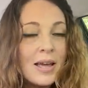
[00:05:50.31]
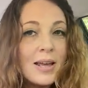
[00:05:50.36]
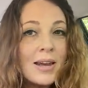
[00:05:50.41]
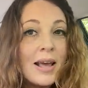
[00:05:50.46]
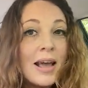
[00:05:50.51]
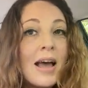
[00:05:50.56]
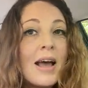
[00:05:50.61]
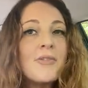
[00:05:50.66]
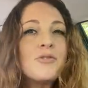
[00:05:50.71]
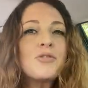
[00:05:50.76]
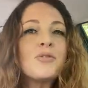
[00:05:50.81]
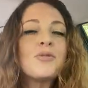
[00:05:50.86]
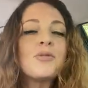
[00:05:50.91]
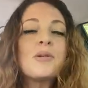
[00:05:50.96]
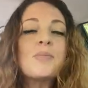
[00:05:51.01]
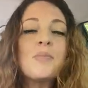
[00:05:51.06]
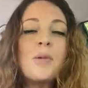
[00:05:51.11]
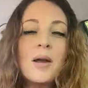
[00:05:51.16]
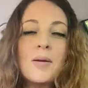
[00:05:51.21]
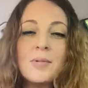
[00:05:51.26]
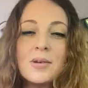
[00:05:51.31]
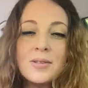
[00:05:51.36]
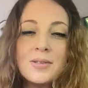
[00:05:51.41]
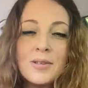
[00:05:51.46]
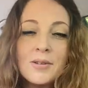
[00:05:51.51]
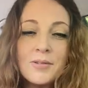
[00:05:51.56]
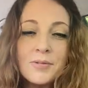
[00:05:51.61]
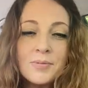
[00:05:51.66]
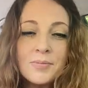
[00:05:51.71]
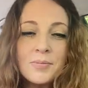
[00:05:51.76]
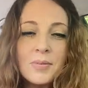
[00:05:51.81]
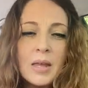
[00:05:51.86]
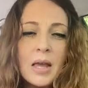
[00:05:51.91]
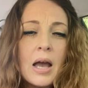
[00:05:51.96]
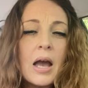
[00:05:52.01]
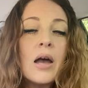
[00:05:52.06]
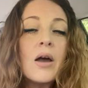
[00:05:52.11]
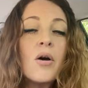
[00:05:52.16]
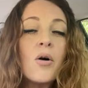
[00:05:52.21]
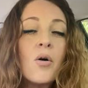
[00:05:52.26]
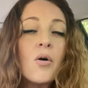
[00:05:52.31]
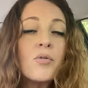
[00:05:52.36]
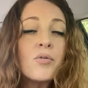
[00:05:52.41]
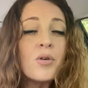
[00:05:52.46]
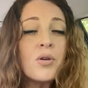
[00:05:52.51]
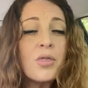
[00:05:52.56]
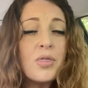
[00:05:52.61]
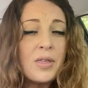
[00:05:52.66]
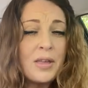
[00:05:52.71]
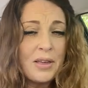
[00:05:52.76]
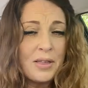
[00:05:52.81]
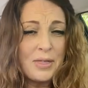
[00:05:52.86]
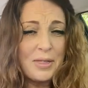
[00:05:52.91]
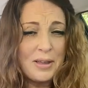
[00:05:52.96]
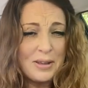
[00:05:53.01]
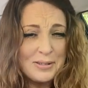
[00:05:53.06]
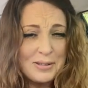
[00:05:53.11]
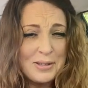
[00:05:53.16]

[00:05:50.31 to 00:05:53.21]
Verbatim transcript: And I have to remind myself, overthink things